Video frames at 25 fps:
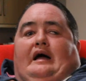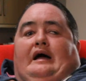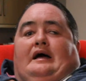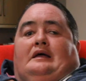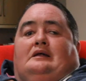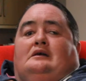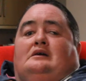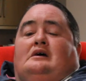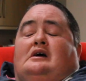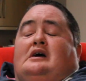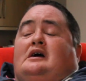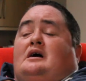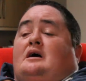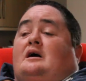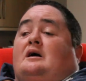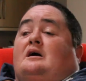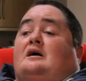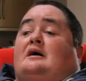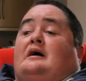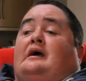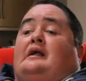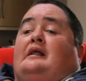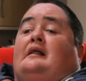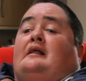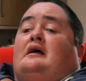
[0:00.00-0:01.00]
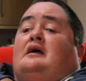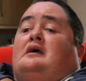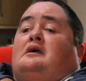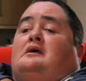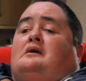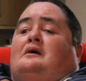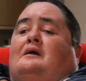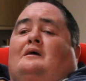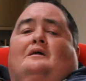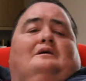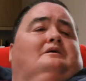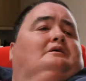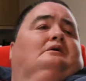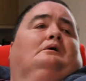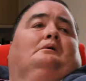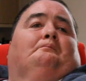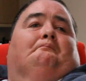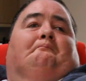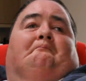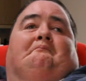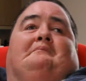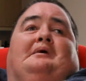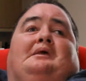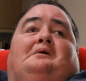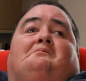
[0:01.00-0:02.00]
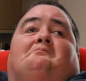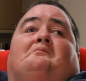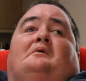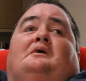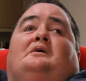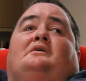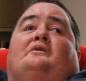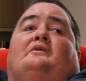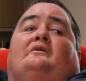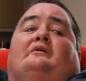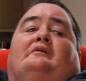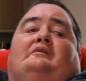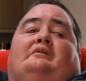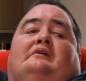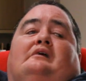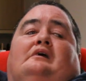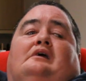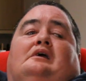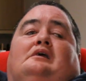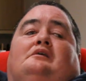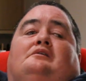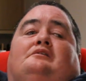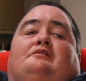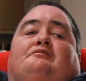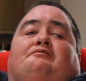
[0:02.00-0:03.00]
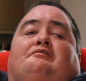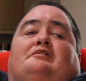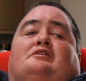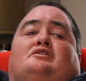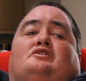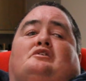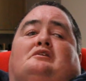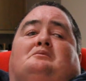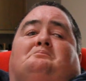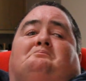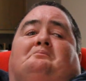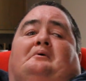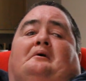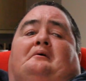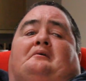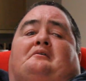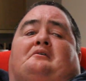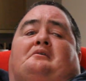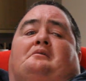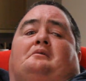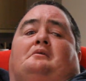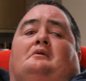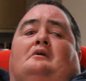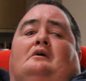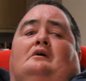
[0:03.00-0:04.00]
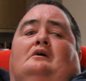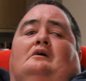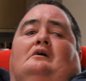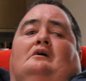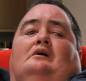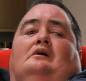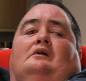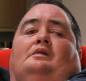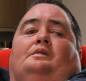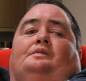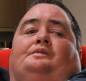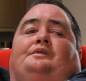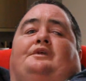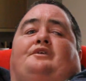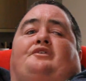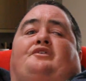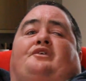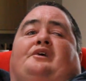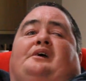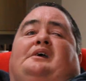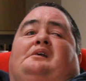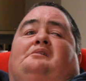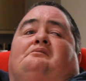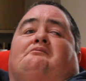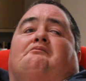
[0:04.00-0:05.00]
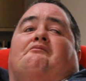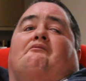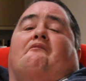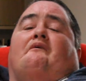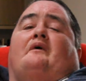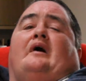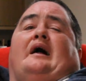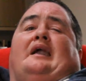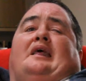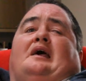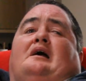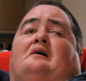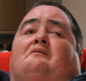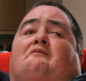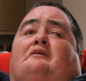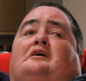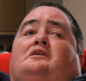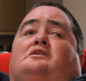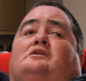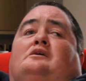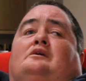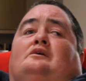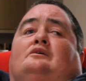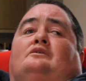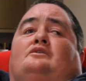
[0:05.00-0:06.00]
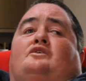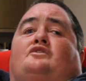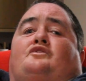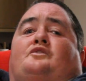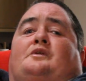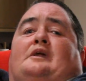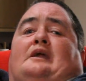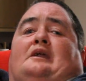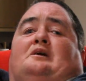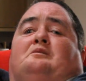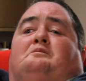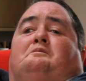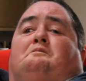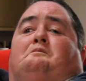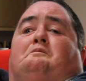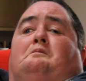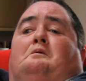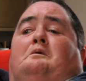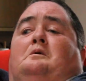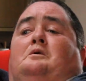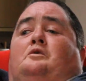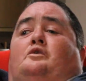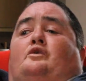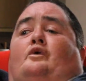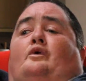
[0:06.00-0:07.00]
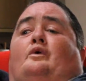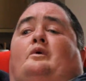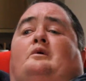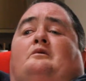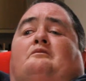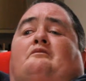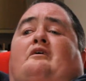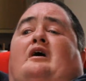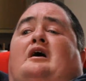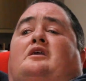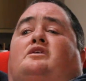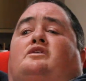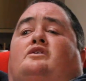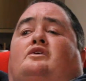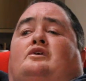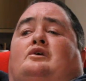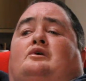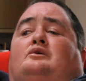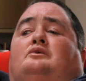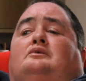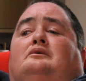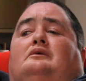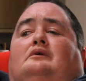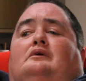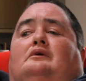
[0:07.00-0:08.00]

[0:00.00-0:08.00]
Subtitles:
And I like being my own individual person, deciding what I want to do instead of being told what to do.